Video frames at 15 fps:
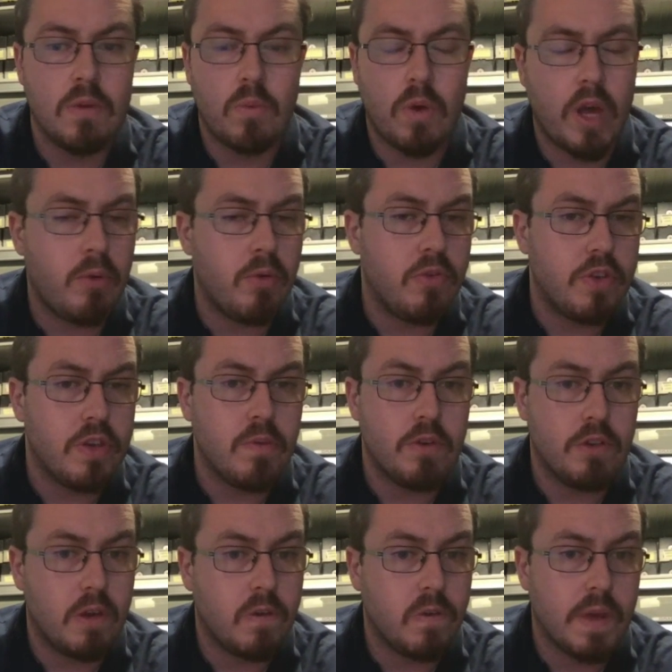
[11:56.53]
wide receivers,
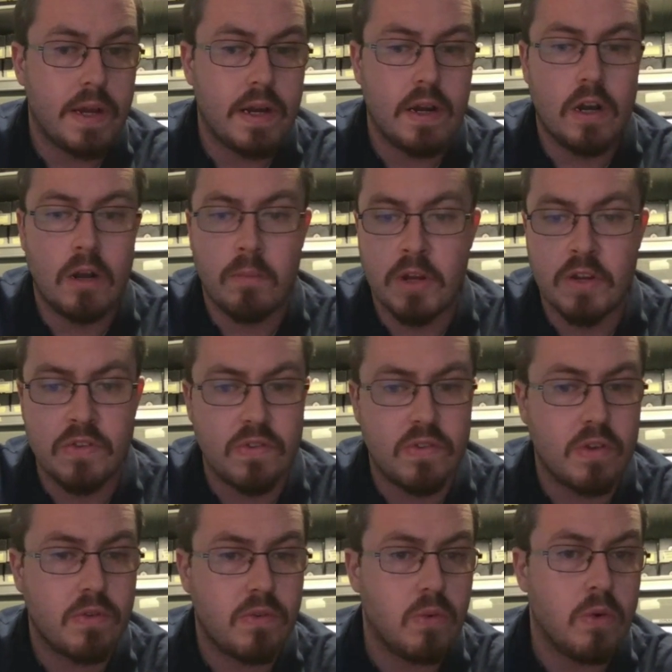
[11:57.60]
I said it, and I'm going to
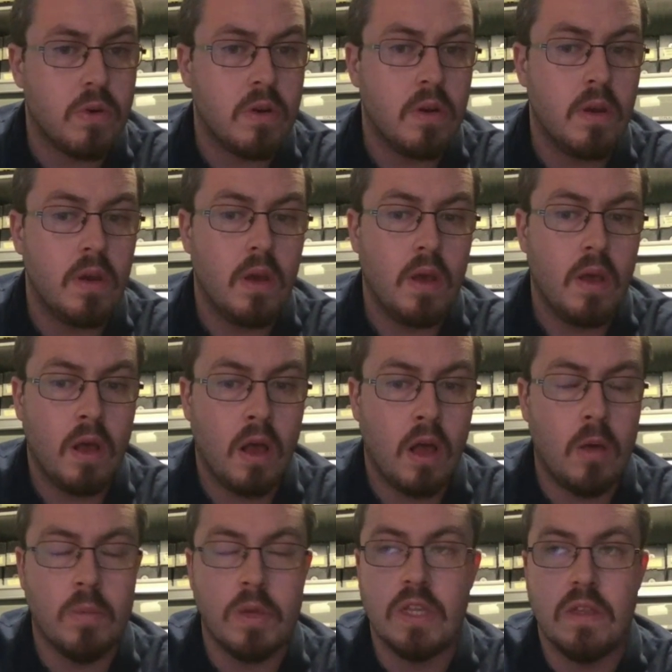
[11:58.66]
stick to it.
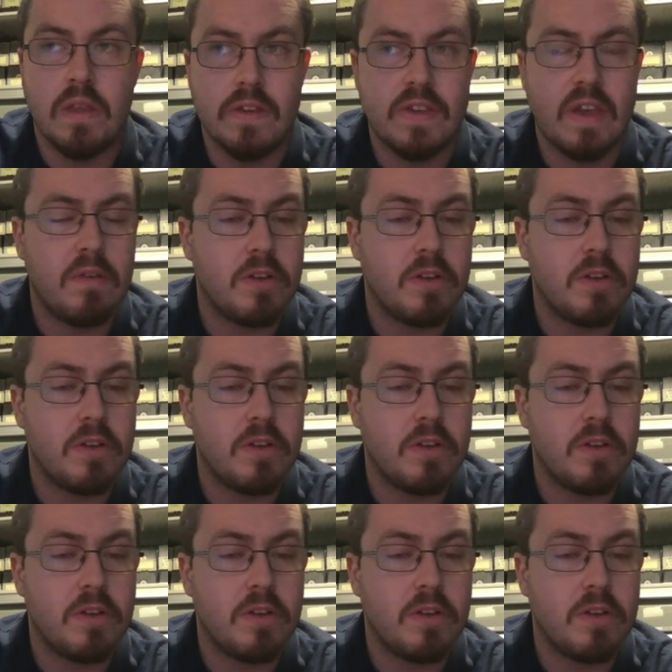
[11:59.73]
Um, he does have a